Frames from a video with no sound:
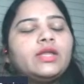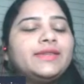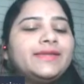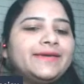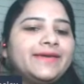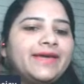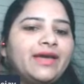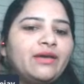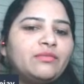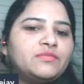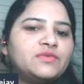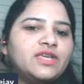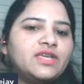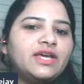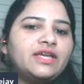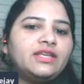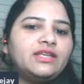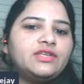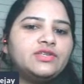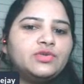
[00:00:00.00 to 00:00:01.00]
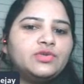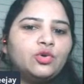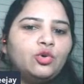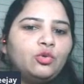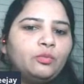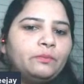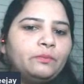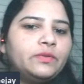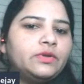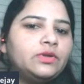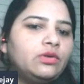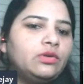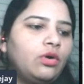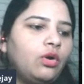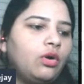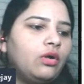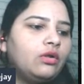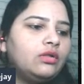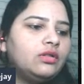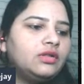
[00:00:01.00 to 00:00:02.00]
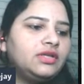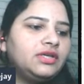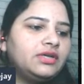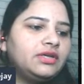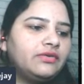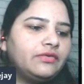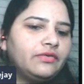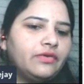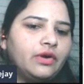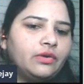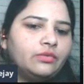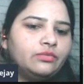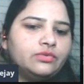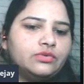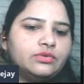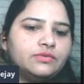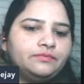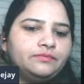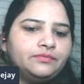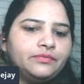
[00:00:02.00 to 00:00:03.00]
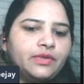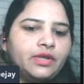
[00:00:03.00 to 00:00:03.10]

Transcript: The campsite is open all year round.